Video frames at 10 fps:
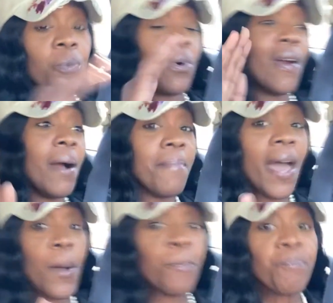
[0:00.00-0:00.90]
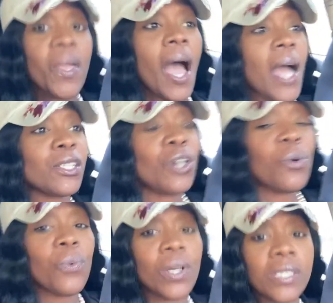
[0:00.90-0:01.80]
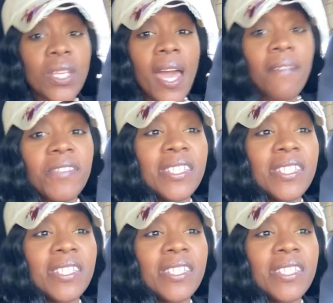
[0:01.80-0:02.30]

where I'm at. I don't want to have to